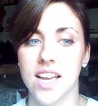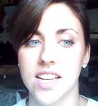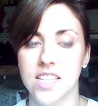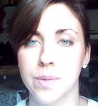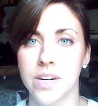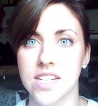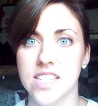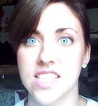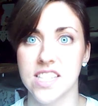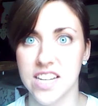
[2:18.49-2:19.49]

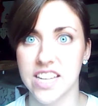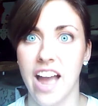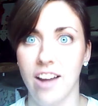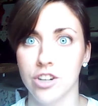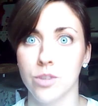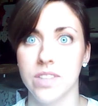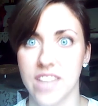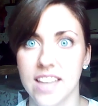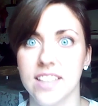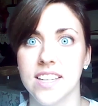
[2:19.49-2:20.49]
experiences an encounter with
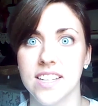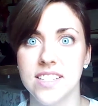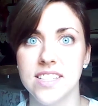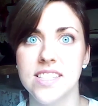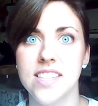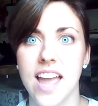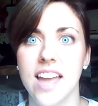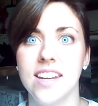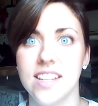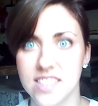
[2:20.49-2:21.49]
aliens,
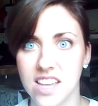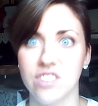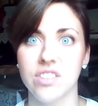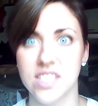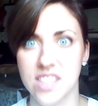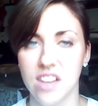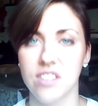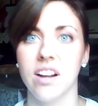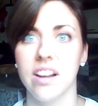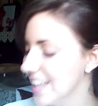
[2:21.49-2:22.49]
and etc., etc.